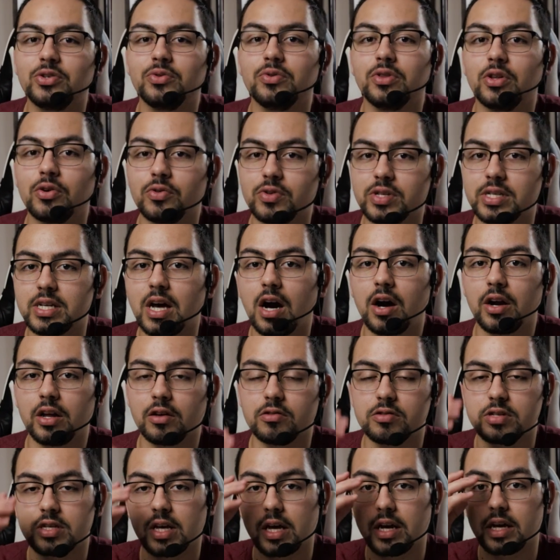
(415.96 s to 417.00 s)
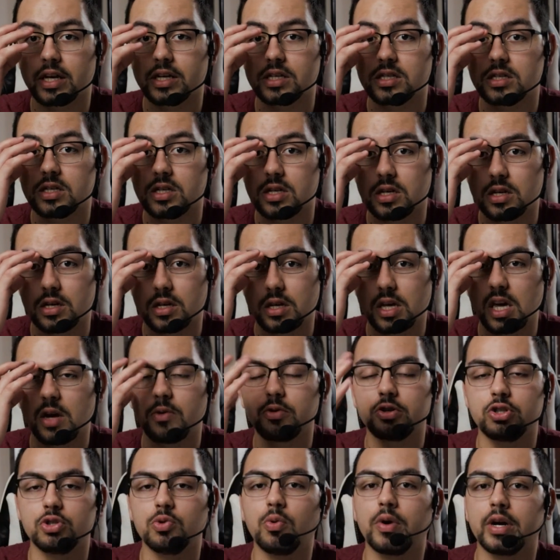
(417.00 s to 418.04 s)
those audio settings to get
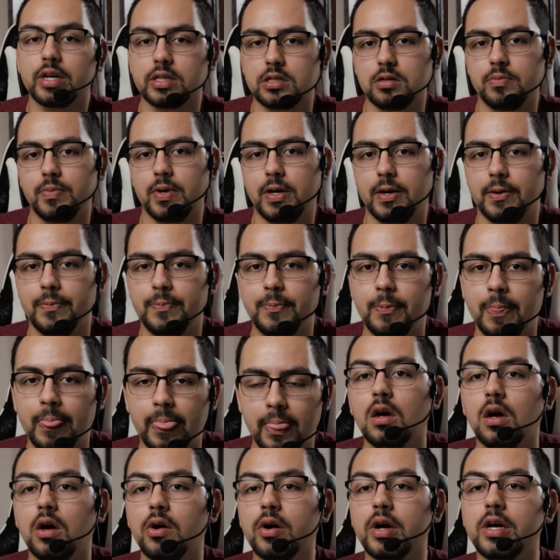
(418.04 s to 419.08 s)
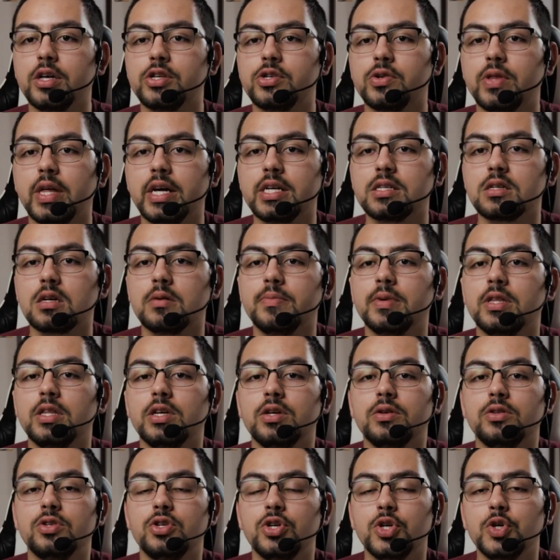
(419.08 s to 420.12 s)
what you want it to be. Okay, so that's going to
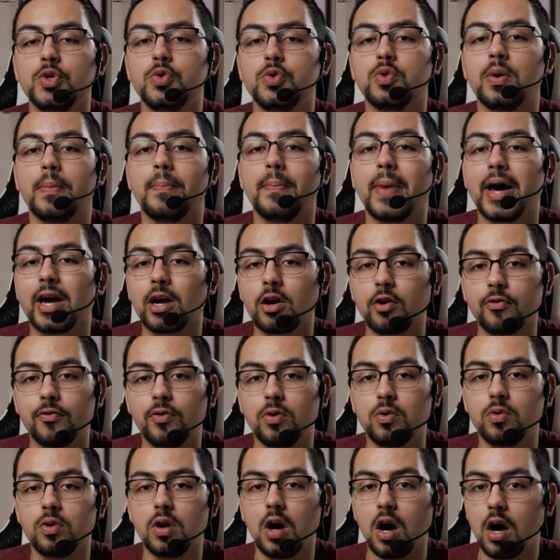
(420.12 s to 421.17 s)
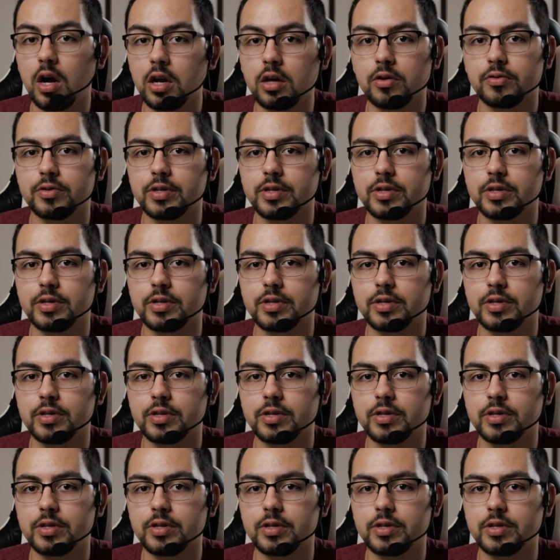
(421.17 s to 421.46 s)
be the two microphone audio